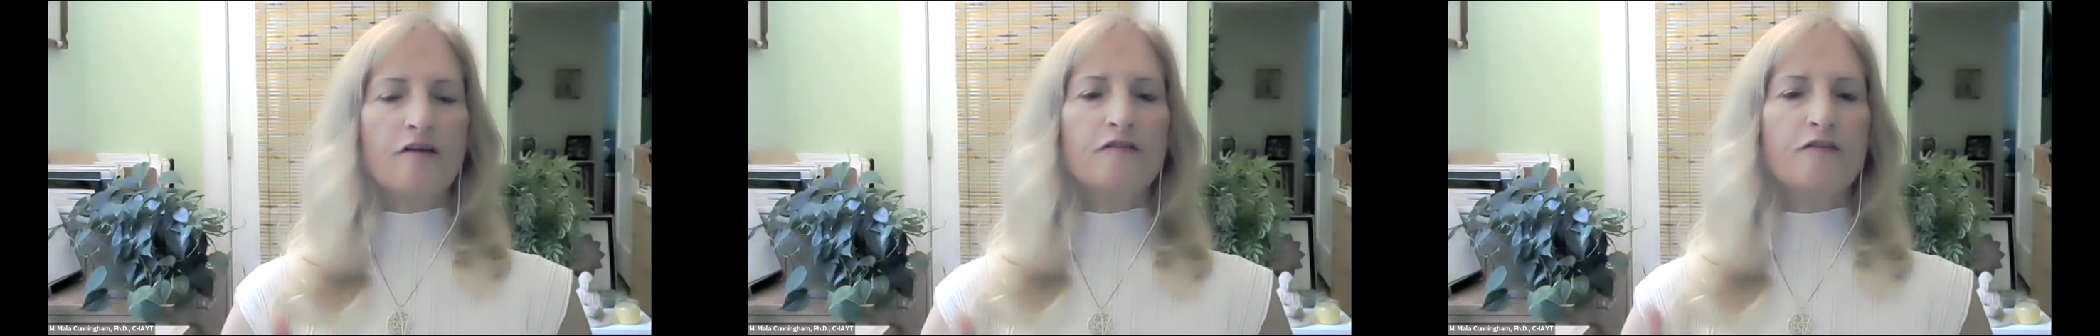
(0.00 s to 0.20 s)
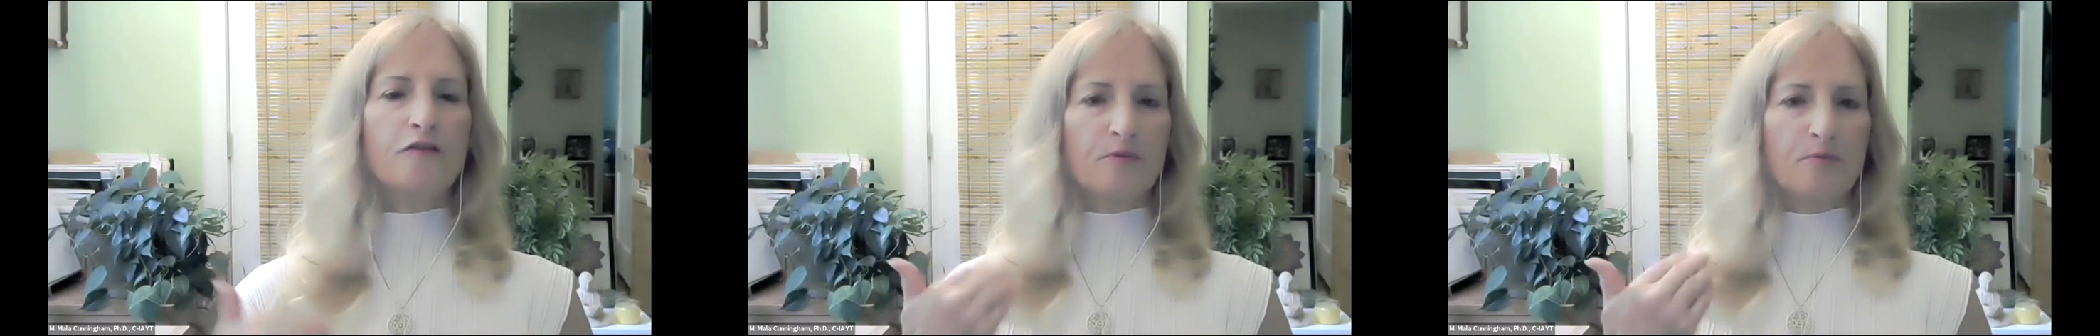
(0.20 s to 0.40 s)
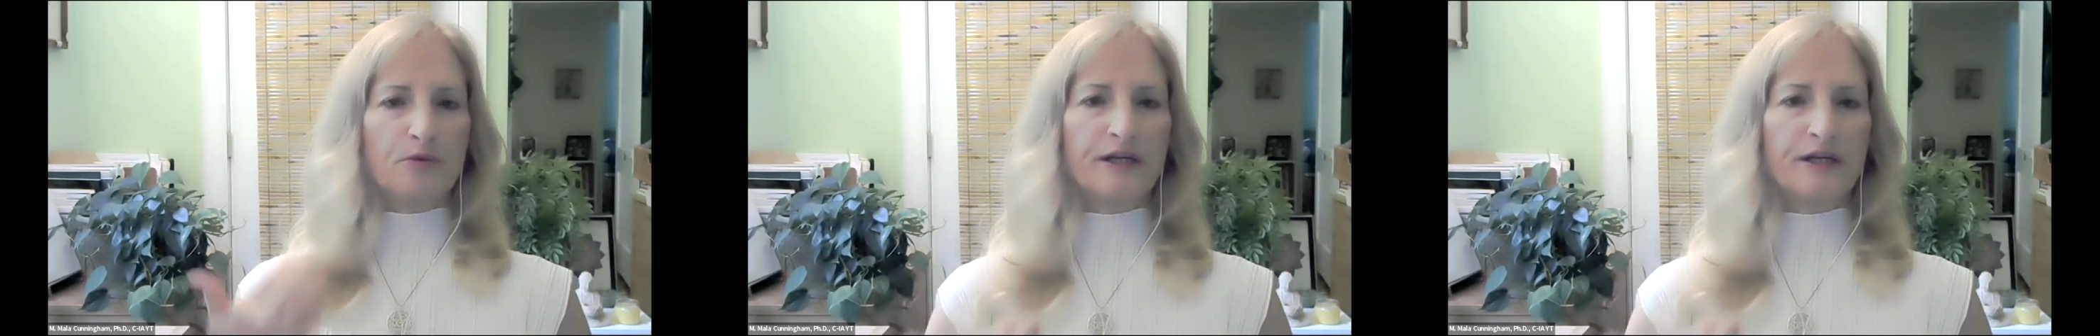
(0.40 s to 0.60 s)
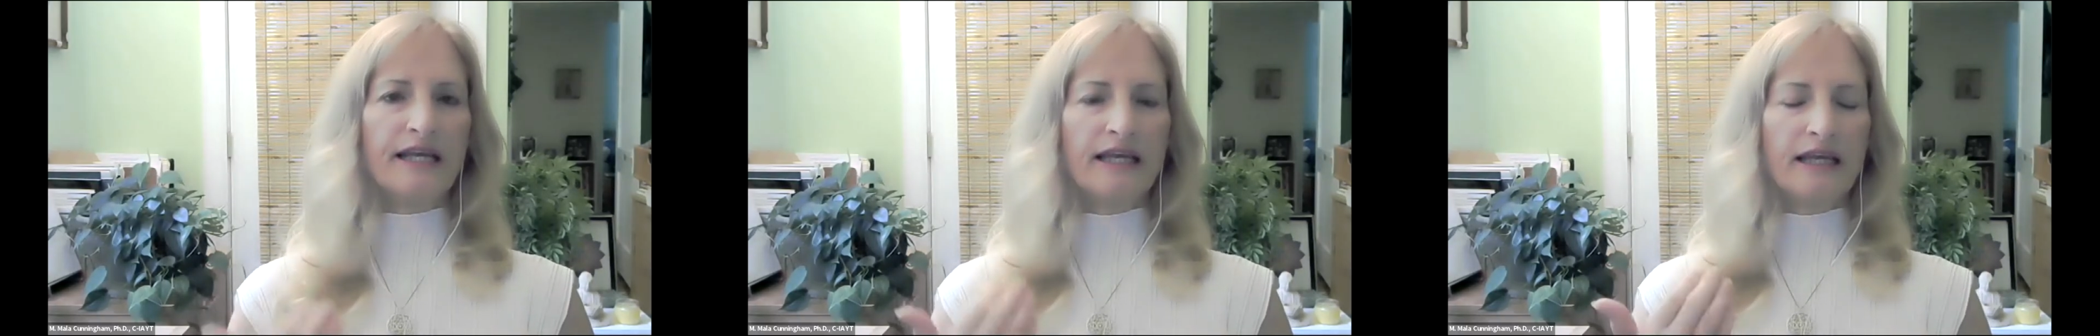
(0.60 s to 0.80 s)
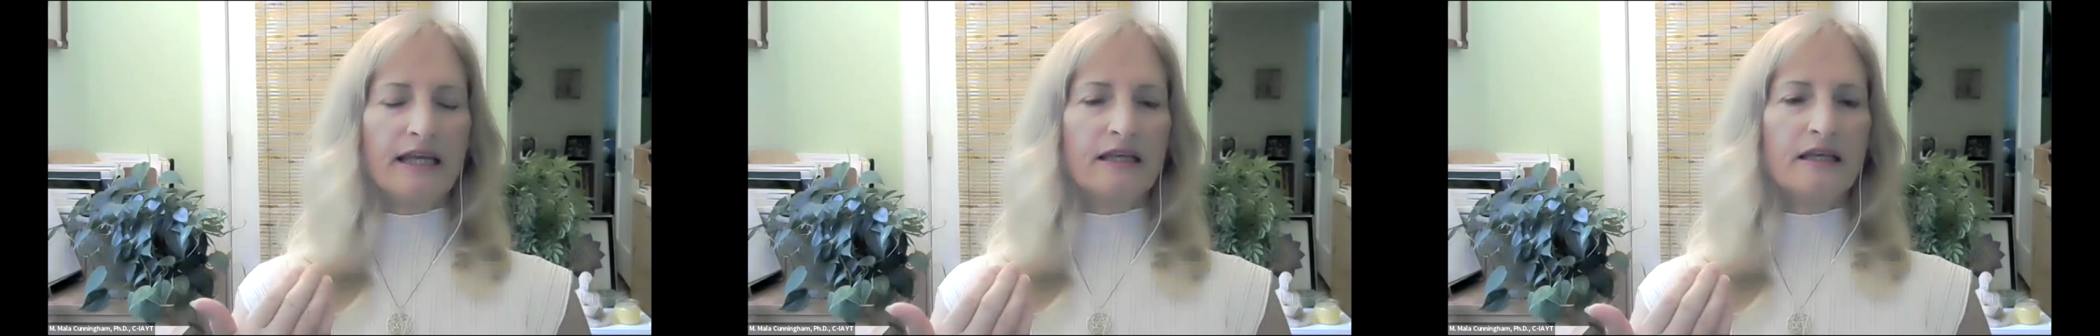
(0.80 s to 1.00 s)
for
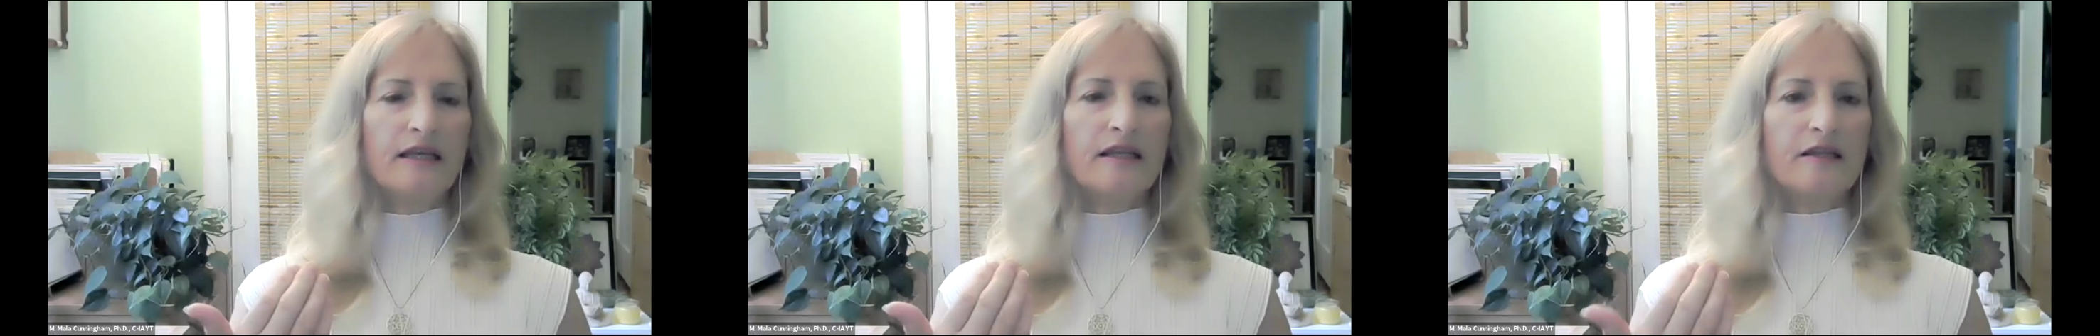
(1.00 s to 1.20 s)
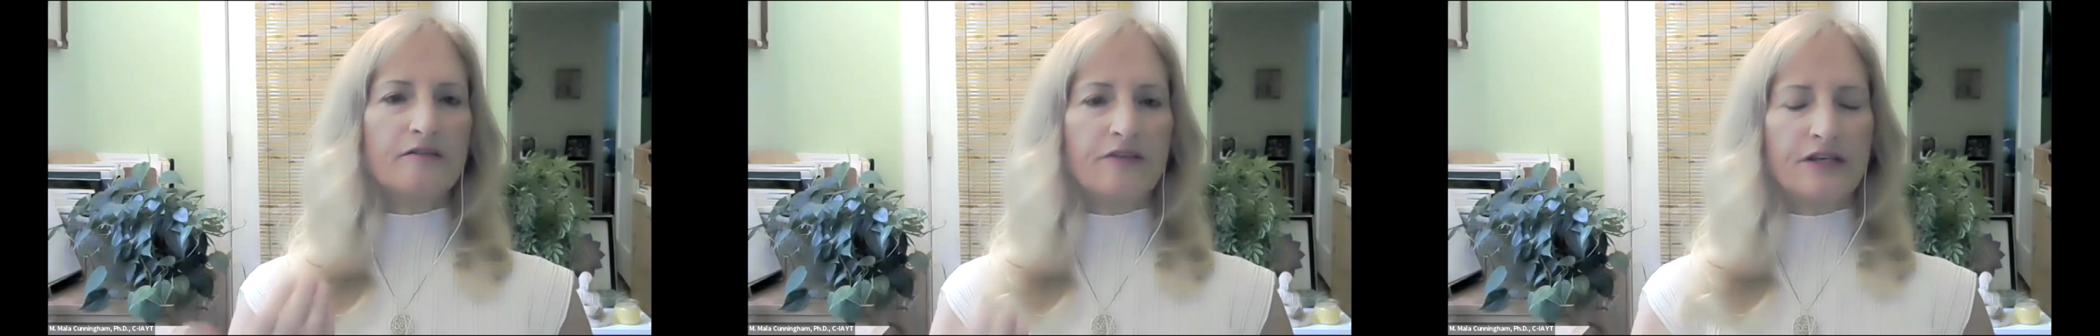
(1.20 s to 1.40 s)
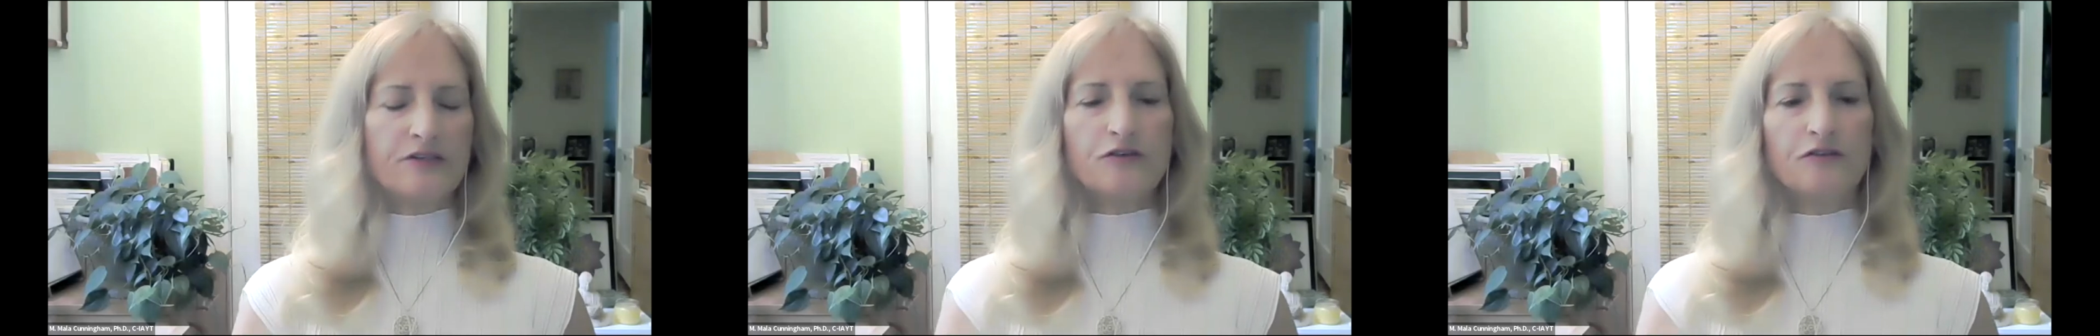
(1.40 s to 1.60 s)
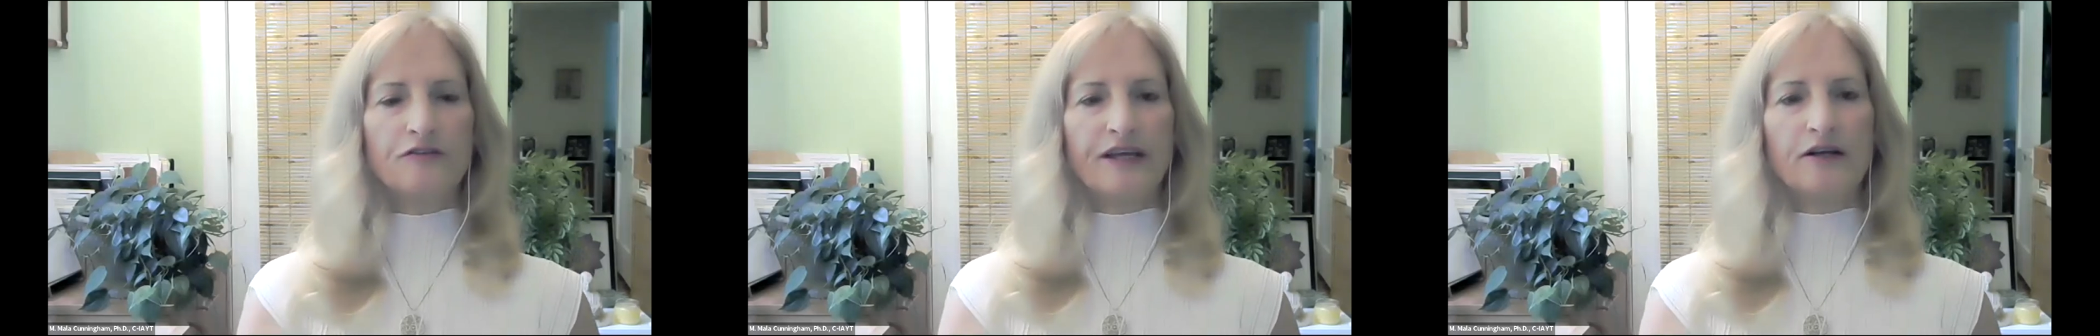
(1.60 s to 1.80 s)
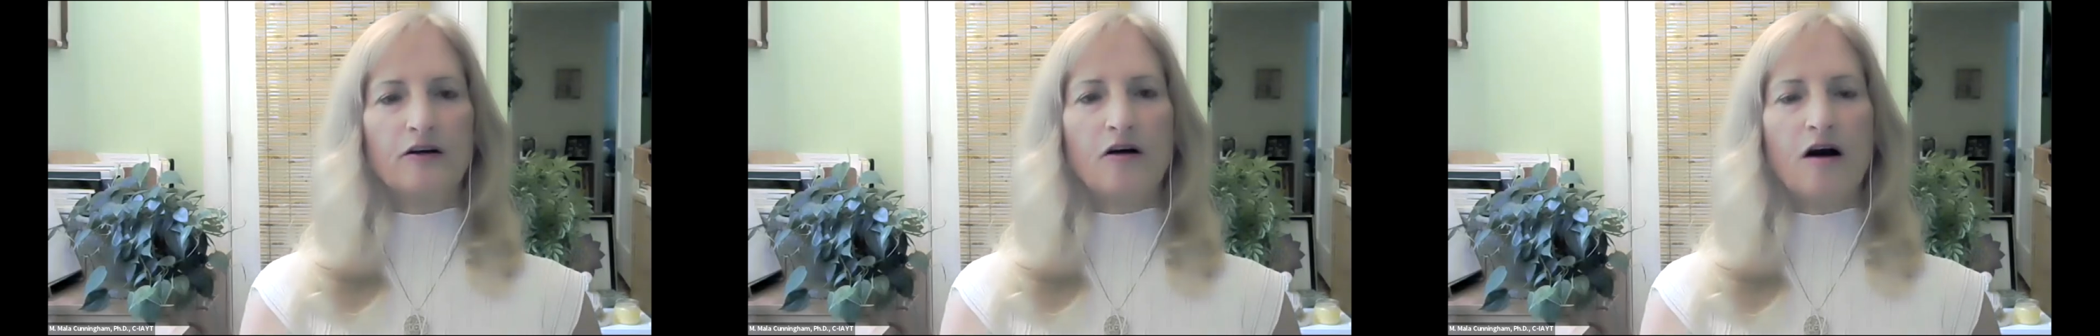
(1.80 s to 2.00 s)
bringing the ventral
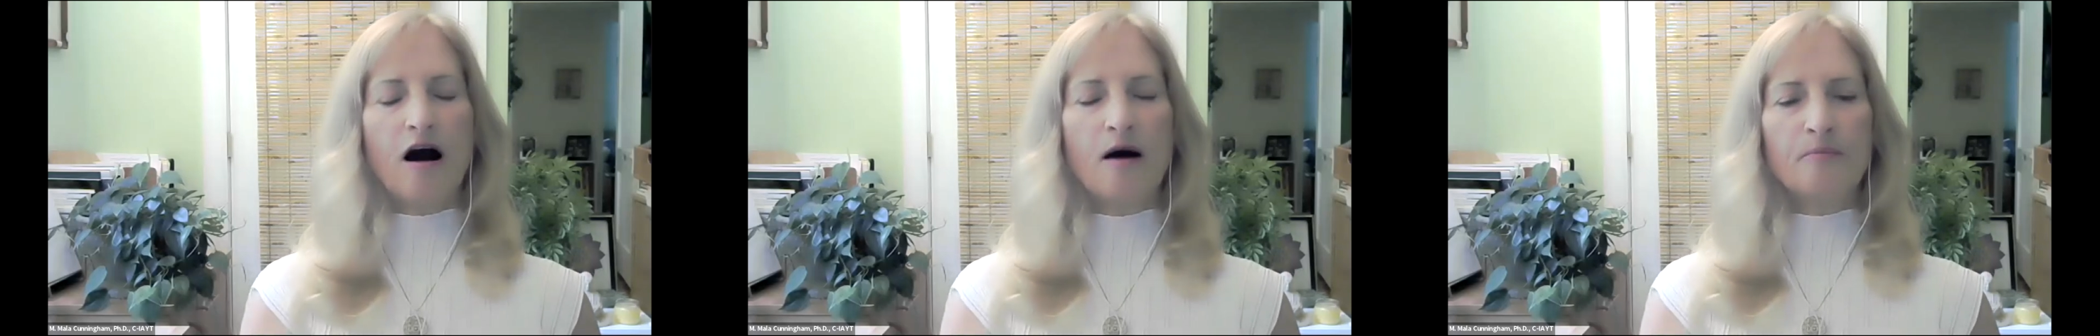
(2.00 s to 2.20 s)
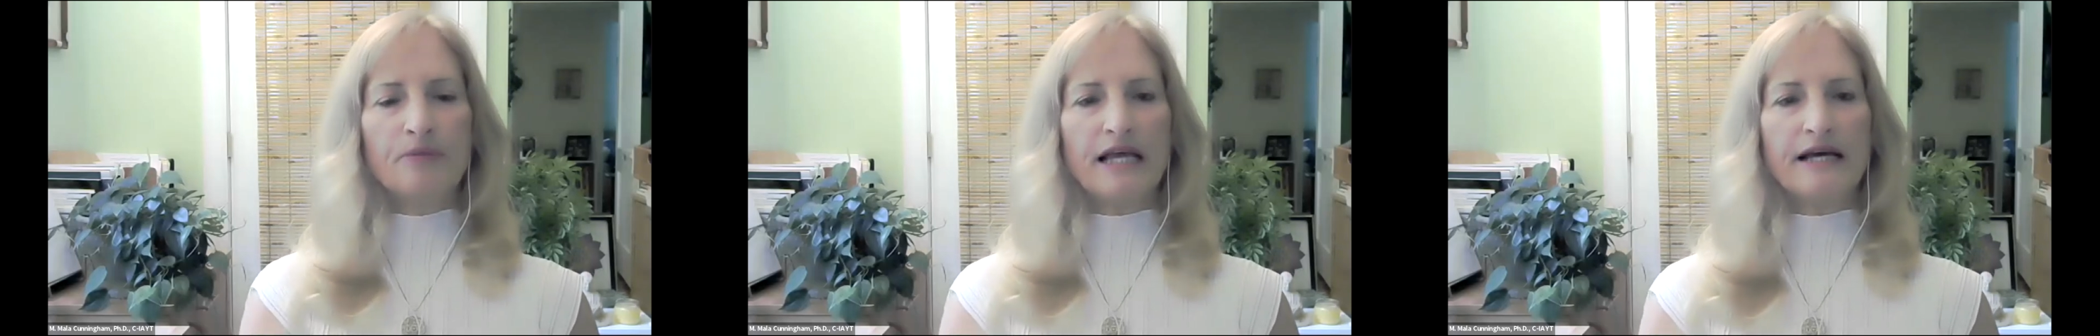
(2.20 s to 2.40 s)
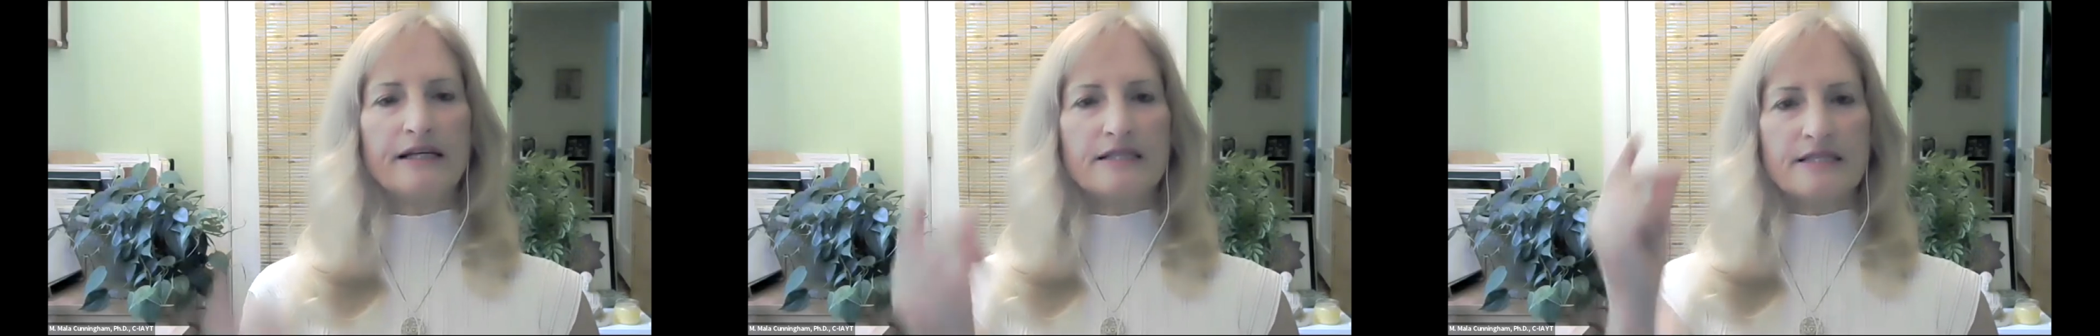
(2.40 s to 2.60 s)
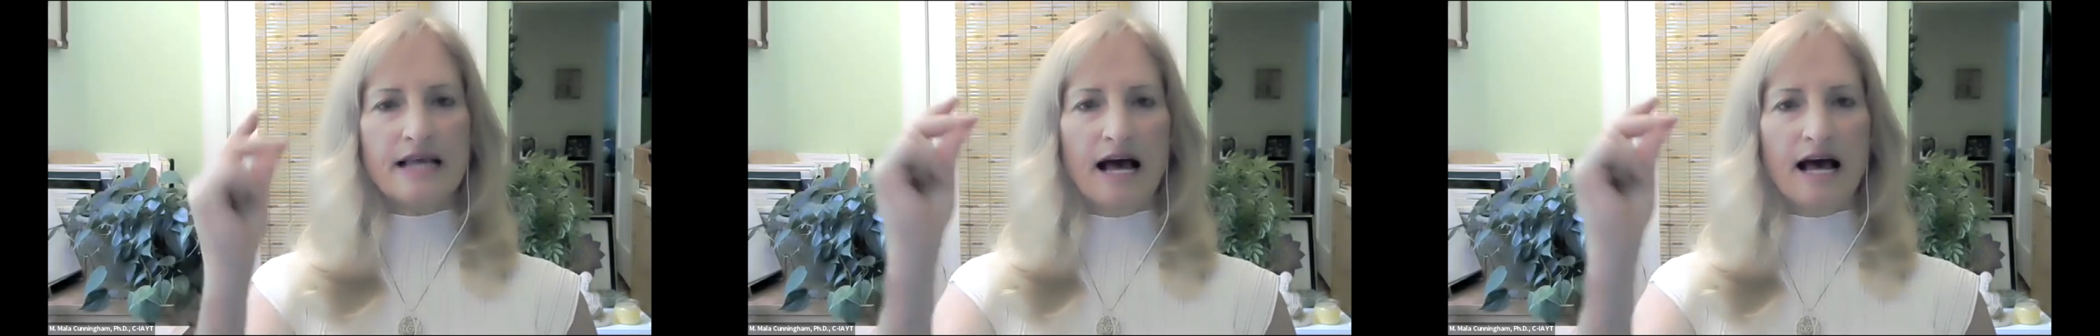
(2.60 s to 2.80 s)
vagal complex